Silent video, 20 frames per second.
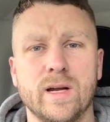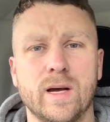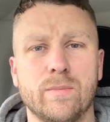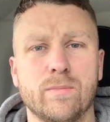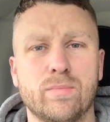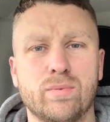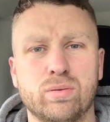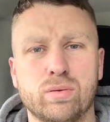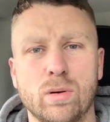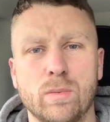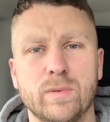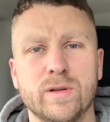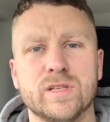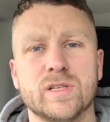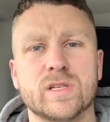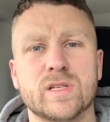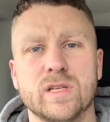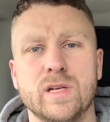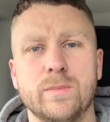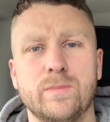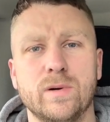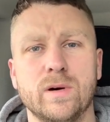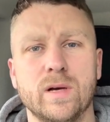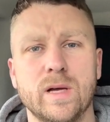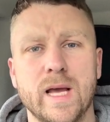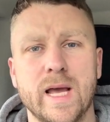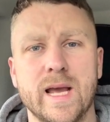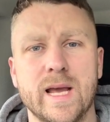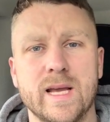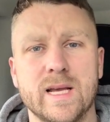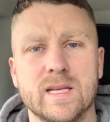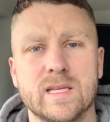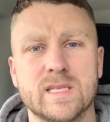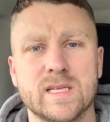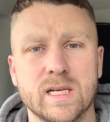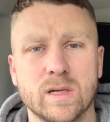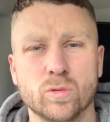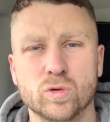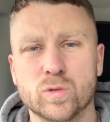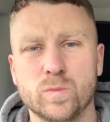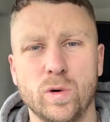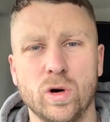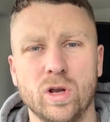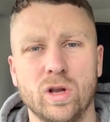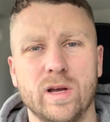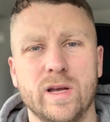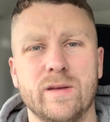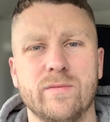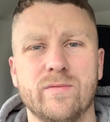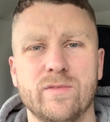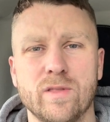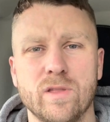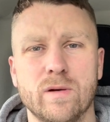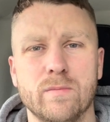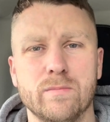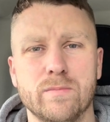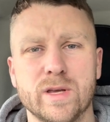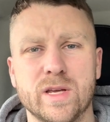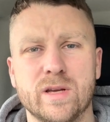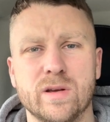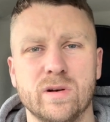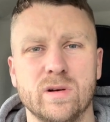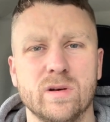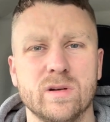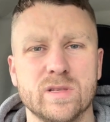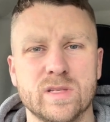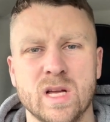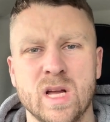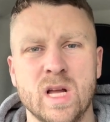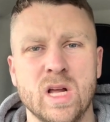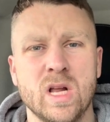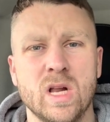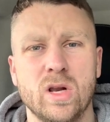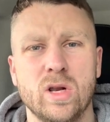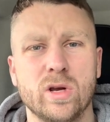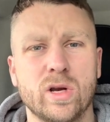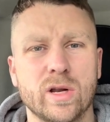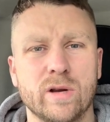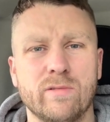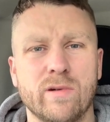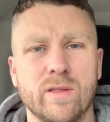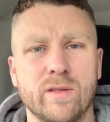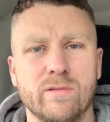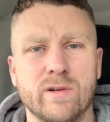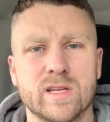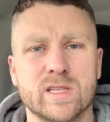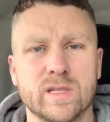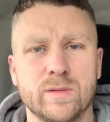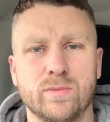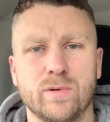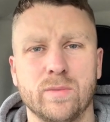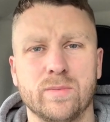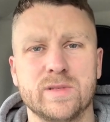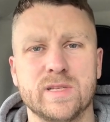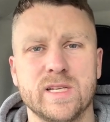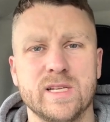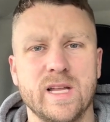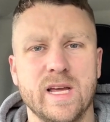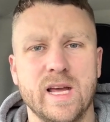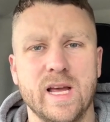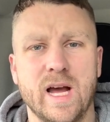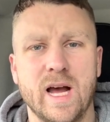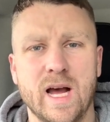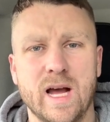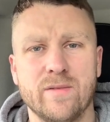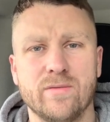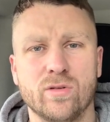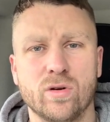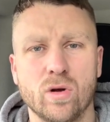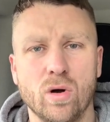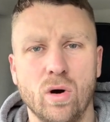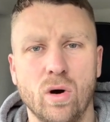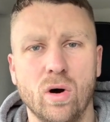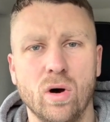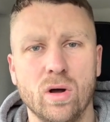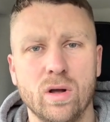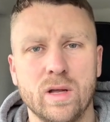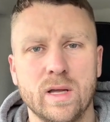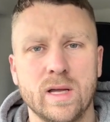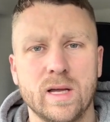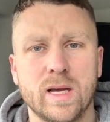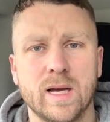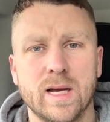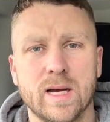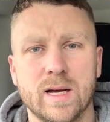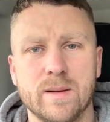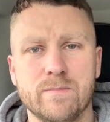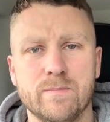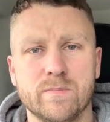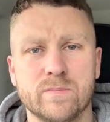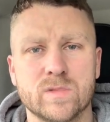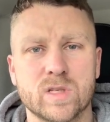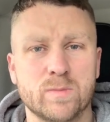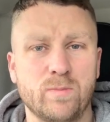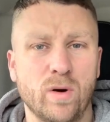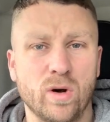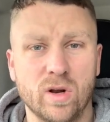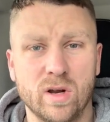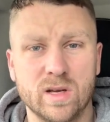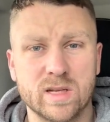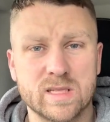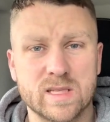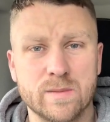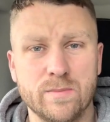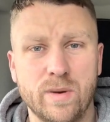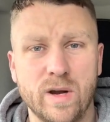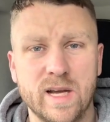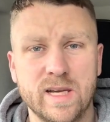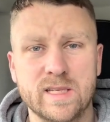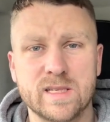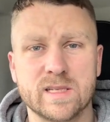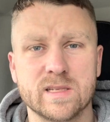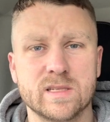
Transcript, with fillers: I'm probably just going to put a single spotlight in for them because looking around the rest of the property, they have got um, spotlights in place.